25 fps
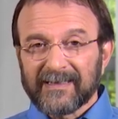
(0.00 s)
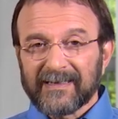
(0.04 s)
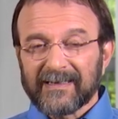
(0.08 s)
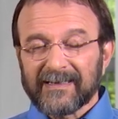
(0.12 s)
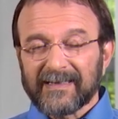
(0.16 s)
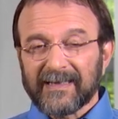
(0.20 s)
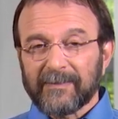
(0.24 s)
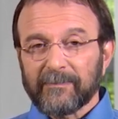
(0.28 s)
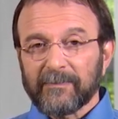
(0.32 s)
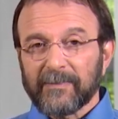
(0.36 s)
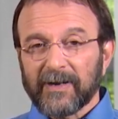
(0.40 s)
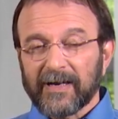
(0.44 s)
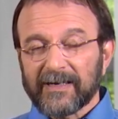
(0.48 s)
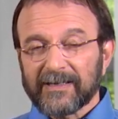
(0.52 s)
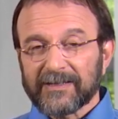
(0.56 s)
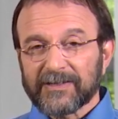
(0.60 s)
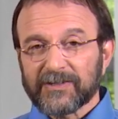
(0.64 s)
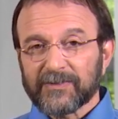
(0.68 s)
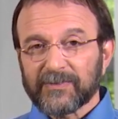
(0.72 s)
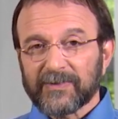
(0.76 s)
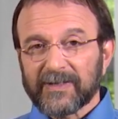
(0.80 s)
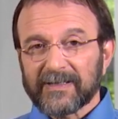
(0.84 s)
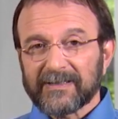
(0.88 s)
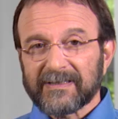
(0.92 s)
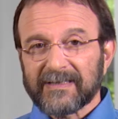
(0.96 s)
That minus
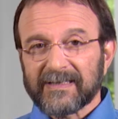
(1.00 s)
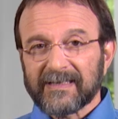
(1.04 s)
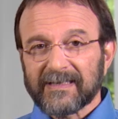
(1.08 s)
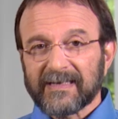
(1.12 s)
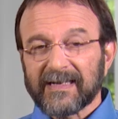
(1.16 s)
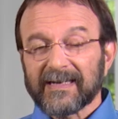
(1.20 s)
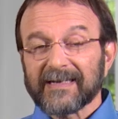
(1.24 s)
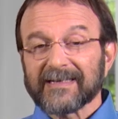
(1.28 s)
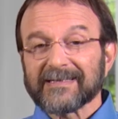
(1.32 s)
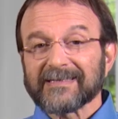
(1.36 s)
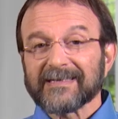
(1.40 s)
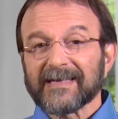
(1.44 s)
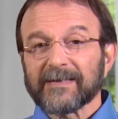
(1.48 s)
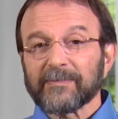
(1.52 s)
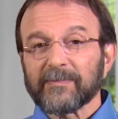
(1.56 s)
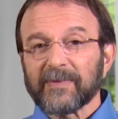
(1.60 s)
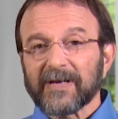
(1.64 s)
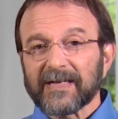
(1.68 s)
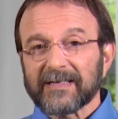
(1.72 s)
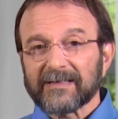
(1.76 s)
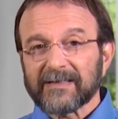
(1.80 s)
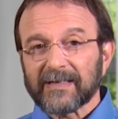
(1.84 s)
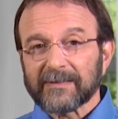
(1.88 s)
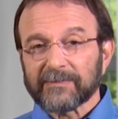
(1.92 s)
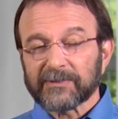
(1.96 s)
strand DNA is then
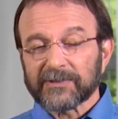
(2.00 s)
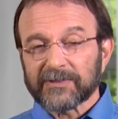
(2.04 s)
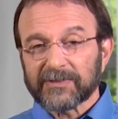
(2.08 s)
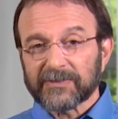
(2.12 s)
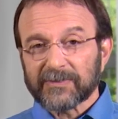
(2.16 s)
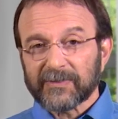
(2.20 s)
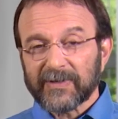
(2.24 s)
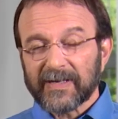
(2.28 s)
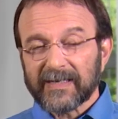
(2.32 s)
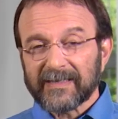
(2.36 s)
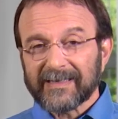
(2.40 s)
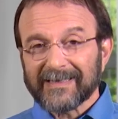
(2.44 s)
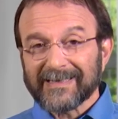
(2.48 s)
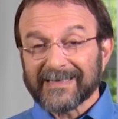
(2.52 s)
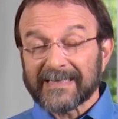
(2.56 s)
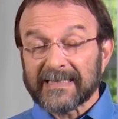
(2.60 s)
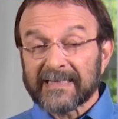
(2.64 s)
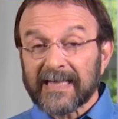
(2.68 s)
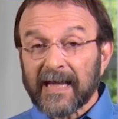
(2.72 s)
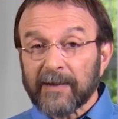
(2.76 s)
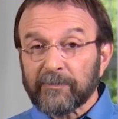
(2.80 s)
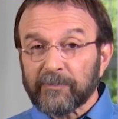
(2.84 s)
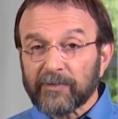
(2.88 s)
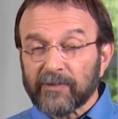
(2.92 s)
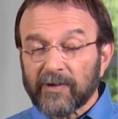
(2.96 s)
made double-stranded. In
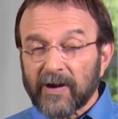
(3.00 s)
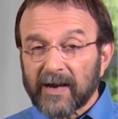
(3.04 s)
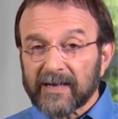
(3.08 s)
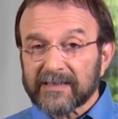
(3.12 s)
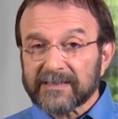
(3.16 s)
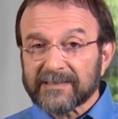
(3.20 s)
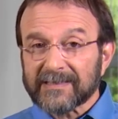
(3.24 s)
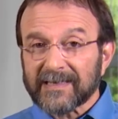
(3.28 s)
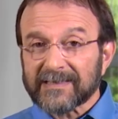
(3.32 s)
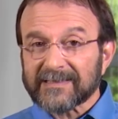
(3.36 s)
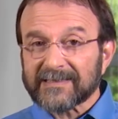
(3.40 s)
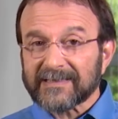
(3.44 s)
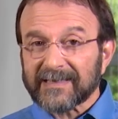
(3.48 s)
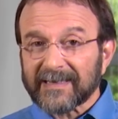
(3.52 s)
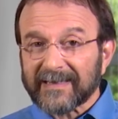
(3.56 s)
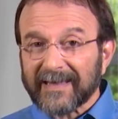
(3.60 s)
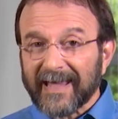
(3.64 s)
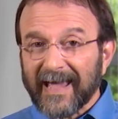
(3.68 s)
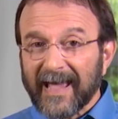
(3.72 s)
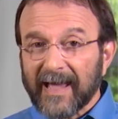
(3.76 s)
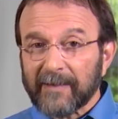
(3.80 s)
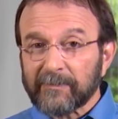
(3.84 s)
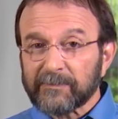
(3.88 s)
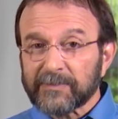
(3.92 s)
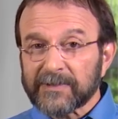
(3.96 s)
that process, the
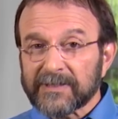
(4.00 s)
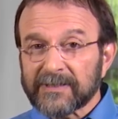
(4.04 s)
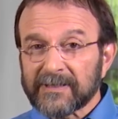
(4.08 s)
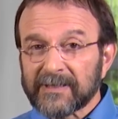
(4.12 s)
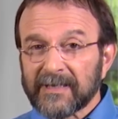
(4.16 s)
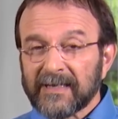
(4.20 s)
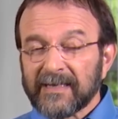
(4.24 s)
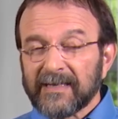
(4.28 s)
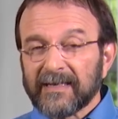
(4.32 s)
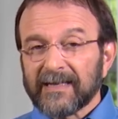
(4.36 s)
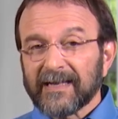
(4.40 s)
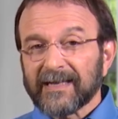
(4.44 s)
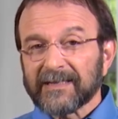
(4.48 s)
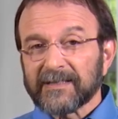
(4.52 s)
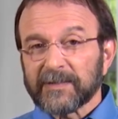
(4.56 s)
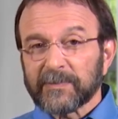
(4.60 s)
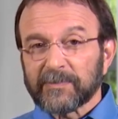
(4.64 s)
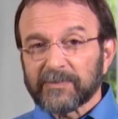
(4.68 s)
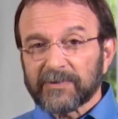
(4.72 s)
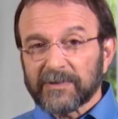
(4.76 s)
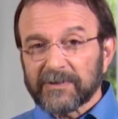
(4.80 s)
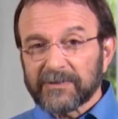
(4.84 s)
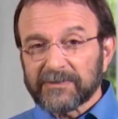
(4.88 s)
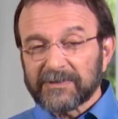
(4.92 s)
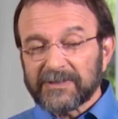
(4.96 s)
gaps and the
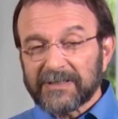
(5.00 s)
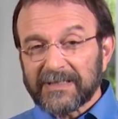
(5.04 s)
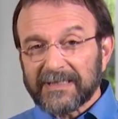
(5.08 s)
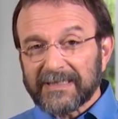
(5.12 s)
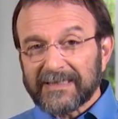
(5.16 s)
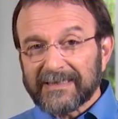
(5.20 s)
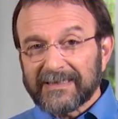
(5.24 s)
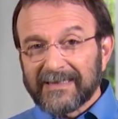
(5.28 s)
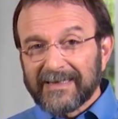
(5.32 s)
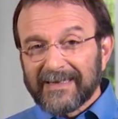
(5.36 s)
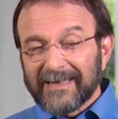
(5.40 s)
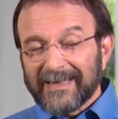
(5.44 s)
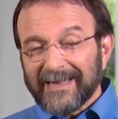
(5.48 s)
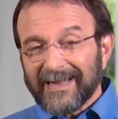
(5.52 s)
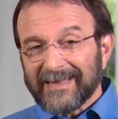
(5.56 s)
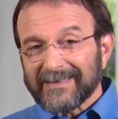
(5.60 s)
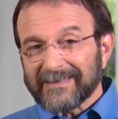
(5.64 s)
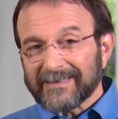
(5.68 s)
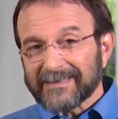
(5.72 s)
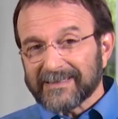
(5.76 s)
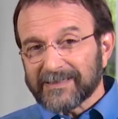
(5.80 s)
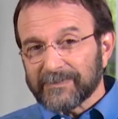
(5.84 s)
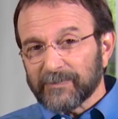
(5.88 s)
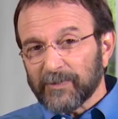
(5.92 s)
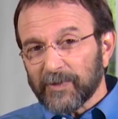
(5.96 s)
protein and
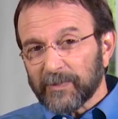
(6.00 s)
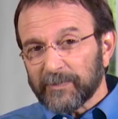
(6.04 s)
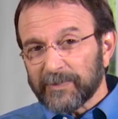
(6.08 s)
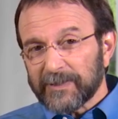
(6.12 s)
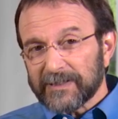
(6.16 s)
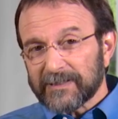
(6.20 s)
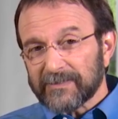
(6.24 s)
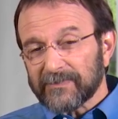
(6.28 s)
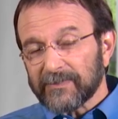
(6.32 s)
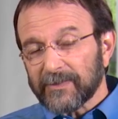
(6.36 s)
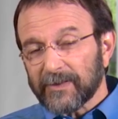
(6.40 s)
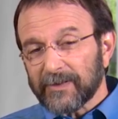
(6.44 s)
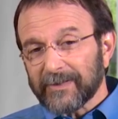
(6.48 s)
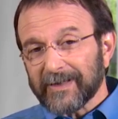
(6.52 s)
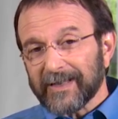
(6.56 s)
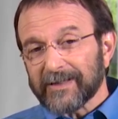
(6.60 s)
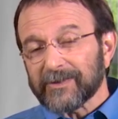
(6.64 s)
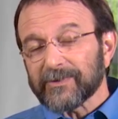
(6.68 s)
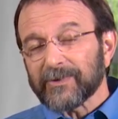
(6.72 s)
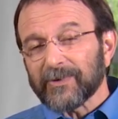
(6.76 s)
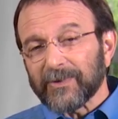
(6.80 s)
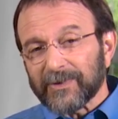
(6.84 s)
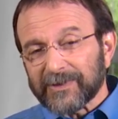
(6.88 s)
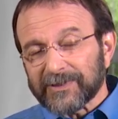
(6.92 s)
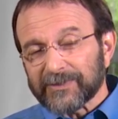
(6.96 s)
the small piece of RNA,
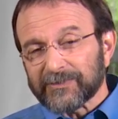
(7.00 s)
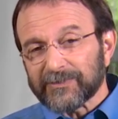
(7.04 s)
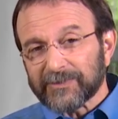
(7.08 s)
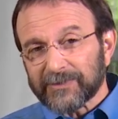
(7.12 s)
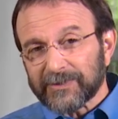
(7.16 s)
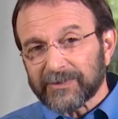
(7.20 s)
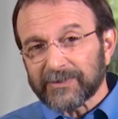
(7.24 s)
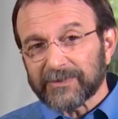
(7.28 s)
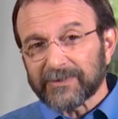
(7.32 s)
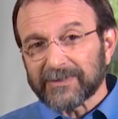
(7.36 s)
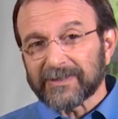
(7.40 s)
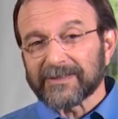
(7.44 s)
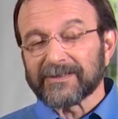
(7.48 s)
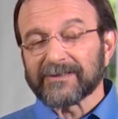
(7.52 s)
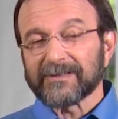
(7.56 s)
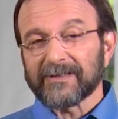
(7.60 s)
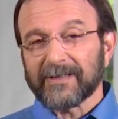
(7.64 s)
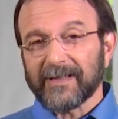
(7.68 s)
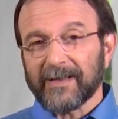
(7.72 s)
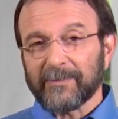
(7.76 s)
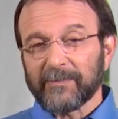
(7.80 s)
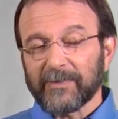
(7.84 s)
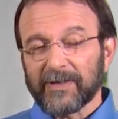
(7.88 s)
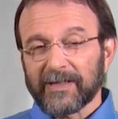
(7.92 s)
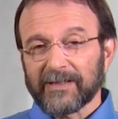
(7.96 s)
they're all introduced into
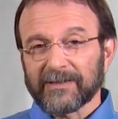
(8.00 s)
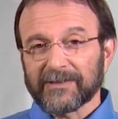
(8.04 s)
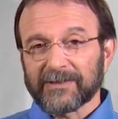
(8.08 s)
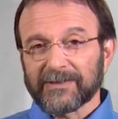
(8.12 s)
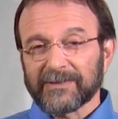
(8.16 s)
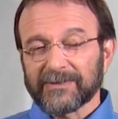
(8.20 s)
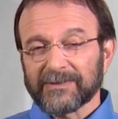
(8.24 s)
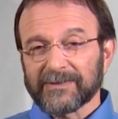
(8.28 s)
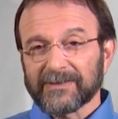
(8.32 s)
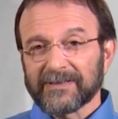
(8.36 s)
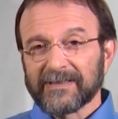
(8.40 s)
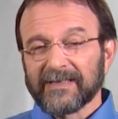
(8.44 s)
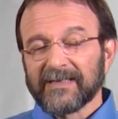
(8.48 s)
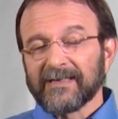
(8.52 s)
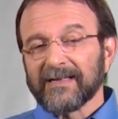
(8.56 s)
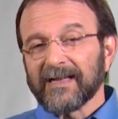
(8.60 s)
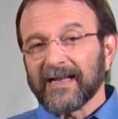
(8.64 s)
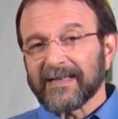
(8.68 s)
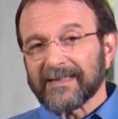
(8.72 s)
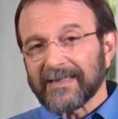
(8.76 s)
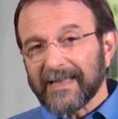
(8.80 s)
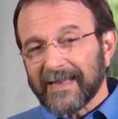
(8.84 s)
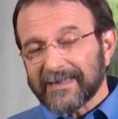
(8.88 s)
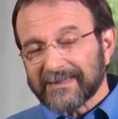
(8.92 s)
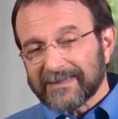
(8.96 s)
that molecule.
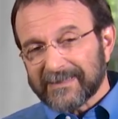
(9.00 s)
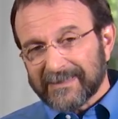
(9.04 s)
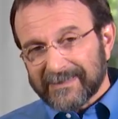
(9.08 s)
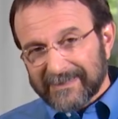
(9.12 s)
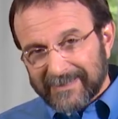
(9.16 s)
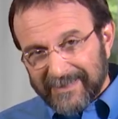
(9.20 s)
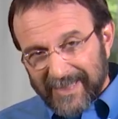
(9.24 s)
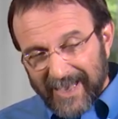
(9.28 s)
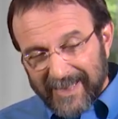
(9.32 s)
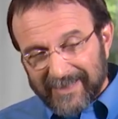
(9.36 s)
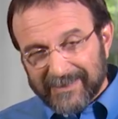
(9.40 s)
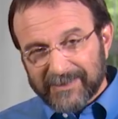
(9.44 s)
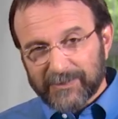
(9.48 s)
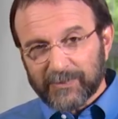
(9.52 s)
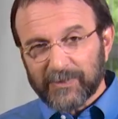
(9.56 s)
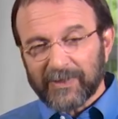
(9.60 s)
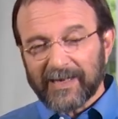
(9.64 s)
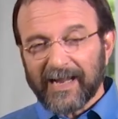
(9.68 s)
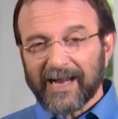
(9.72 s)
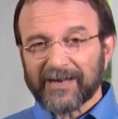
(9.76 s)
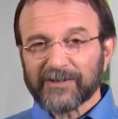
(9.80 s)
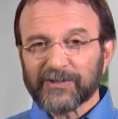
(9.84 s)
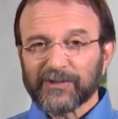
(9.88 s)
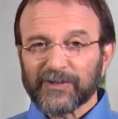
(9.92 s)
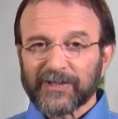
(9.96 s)
And that is what
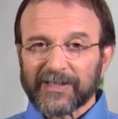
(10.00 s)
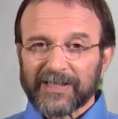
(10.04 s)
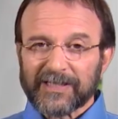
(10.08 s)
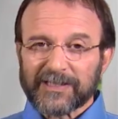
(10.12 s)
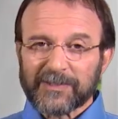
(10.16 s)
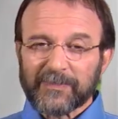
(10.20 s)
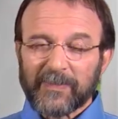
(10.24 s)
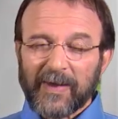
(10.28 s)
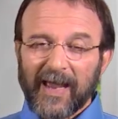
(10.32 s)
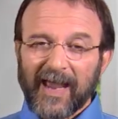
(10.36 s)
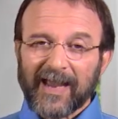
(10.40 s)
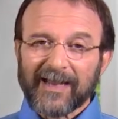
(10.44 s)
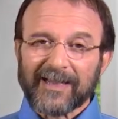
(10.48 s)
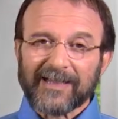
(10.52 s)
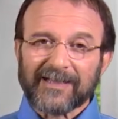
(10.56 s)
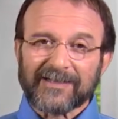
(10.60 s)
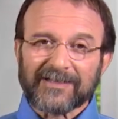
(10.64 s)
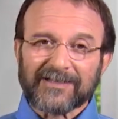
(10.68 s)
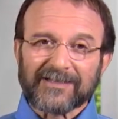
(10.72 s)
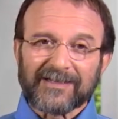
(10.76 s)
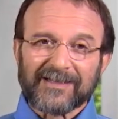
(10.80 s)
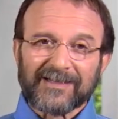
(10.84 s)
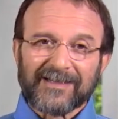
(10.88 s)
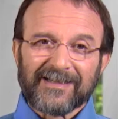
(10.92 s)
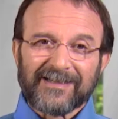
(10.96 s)
actually gets
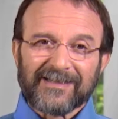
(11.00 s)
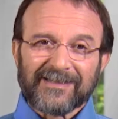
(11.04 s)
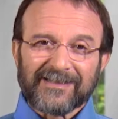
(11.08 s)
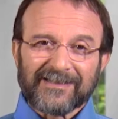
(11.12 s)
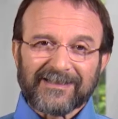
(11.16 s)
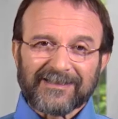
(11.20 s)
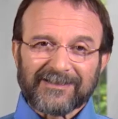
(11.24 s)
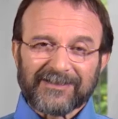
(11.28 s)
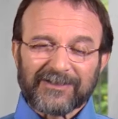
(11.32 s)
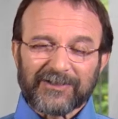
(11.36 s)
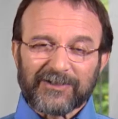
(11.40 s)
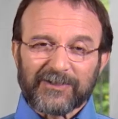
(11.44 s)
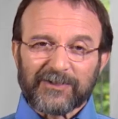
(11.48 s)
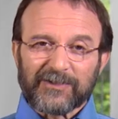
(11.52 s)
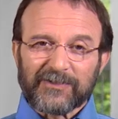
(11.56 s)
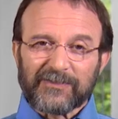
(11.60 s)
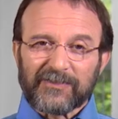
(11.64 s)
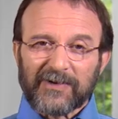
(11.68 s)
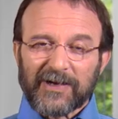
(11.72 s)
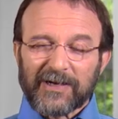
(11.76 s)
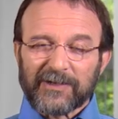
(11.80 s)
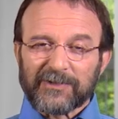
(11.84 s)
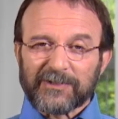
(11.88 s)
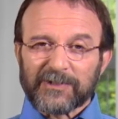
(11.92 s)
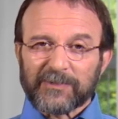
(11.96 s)
packaged into new
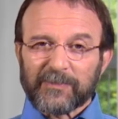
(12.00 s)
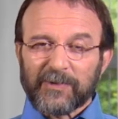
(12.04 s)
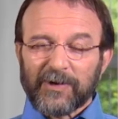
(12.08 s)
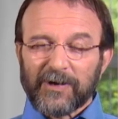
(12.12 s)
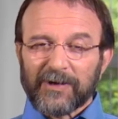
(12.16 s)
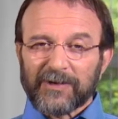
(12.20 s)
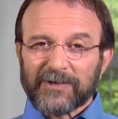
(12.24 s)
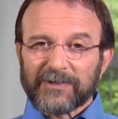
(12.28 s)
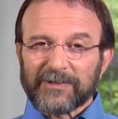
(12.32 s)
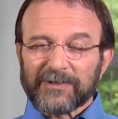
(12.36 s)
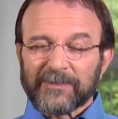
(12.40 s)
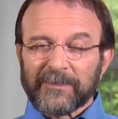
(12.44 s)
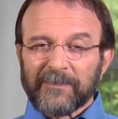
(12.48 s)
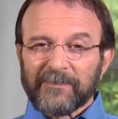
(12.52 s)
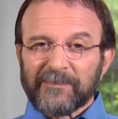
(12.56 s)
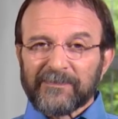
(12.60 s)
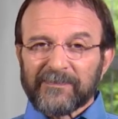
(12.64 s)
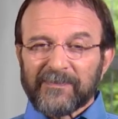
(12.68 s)
virus particle.